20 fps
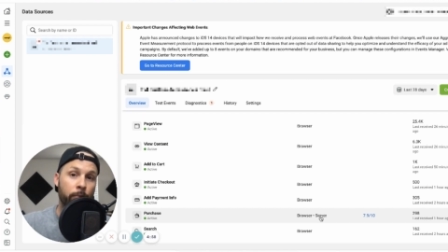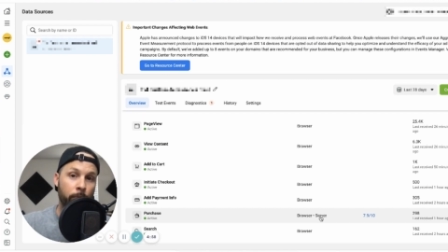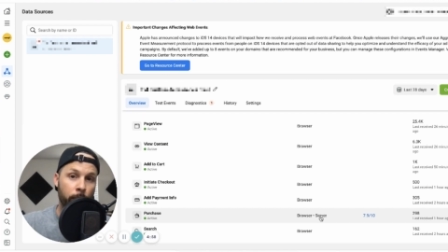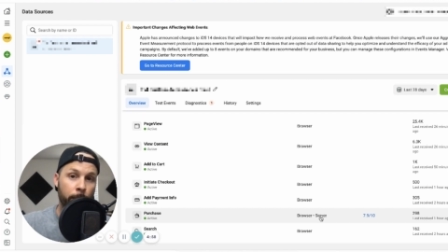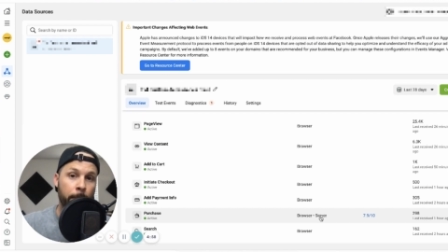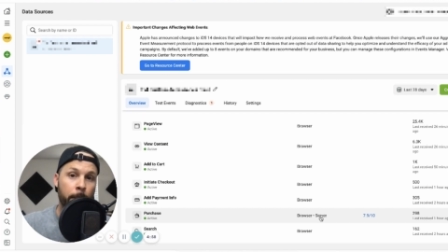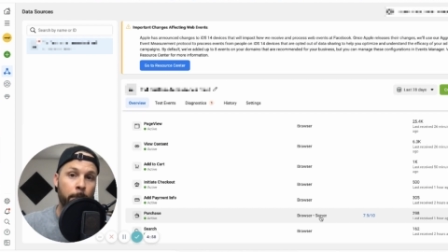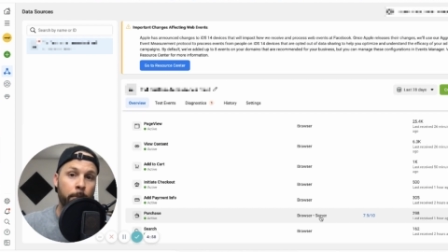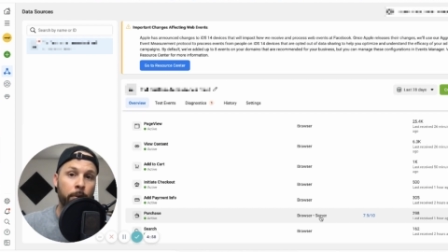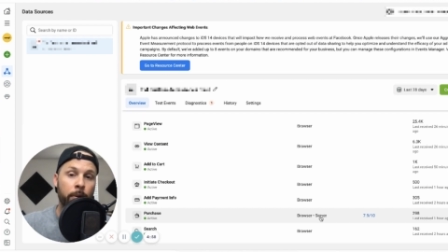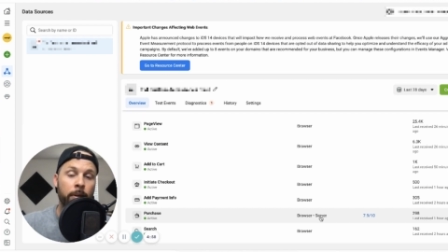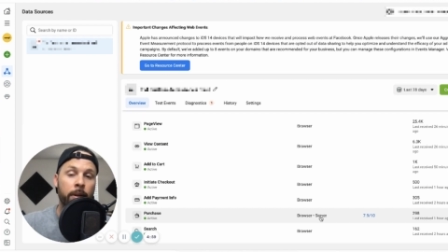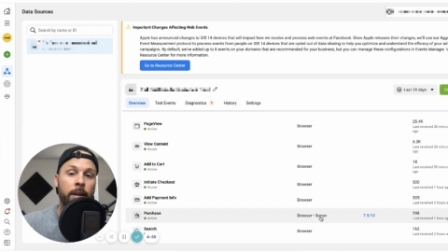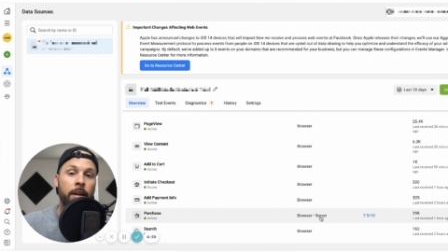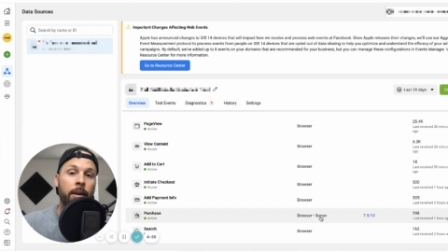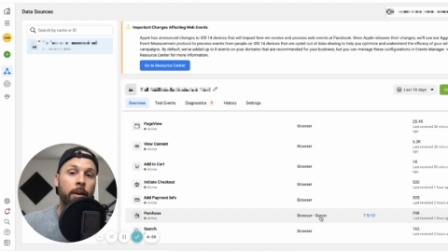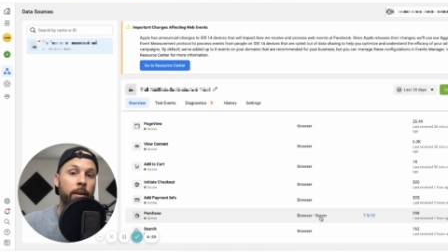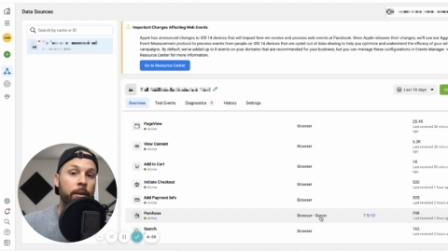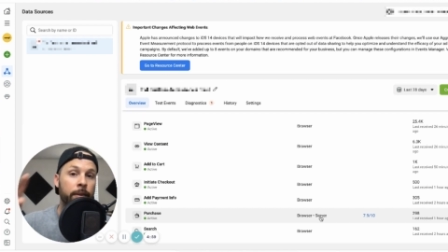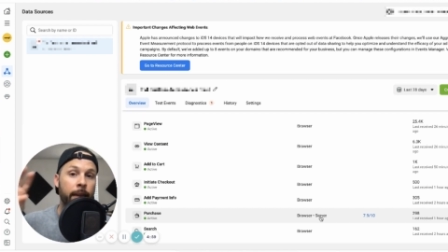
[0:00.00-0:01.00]
Remember,
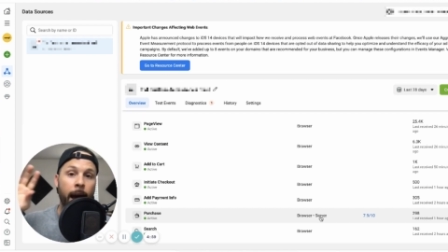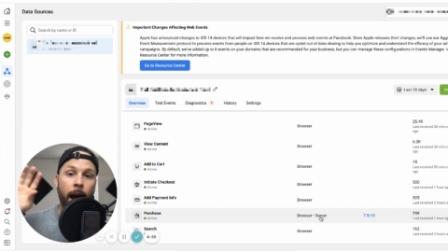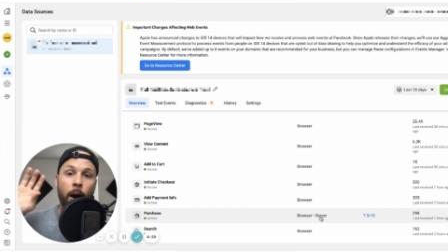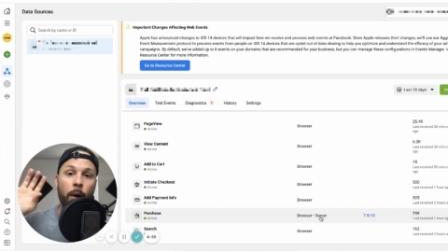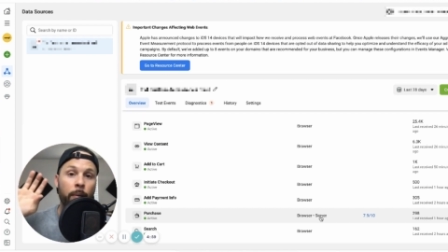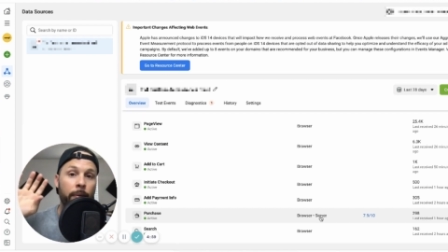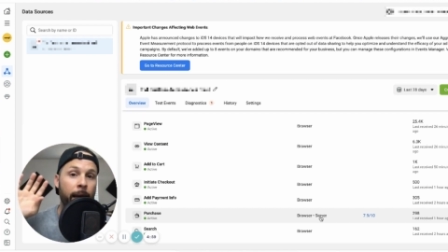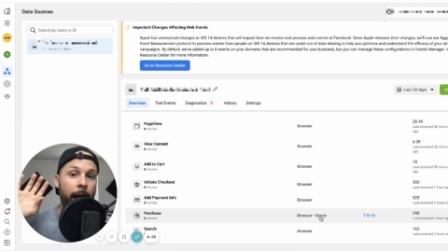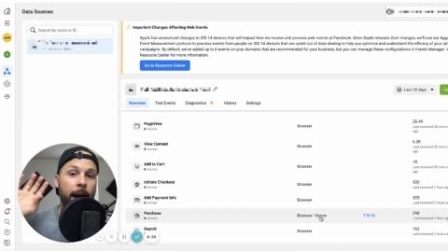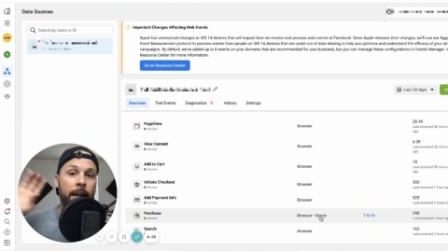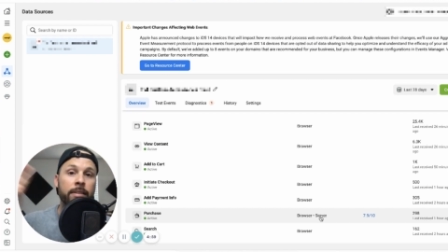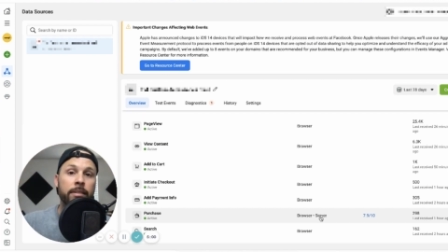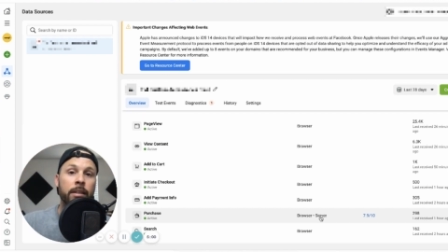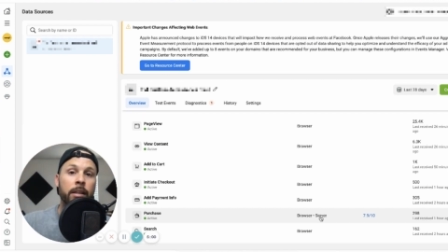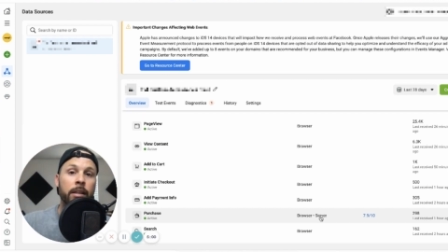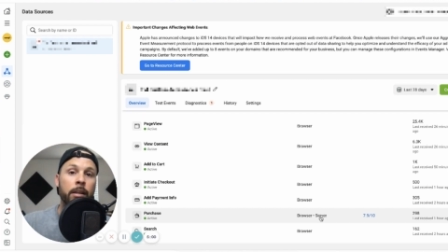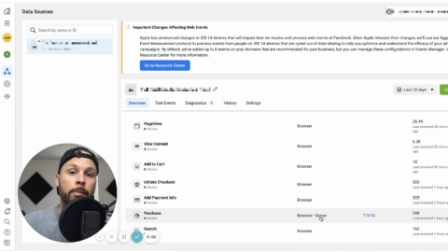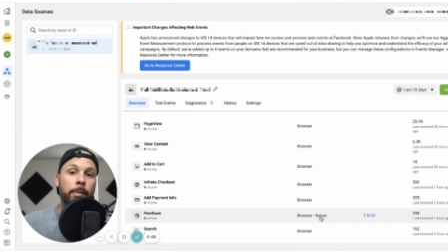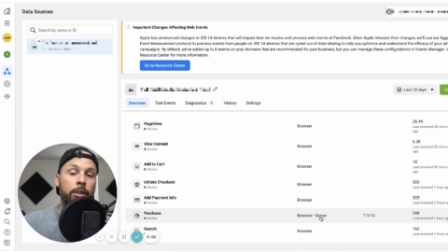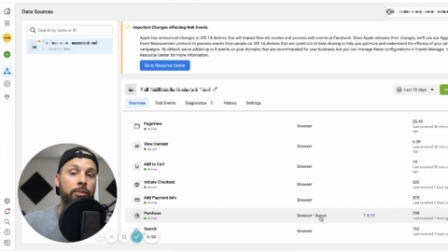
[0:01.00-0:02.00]
now that's
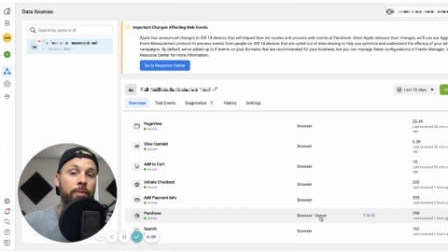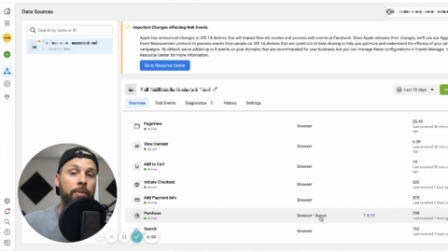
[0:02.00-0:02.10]
going to be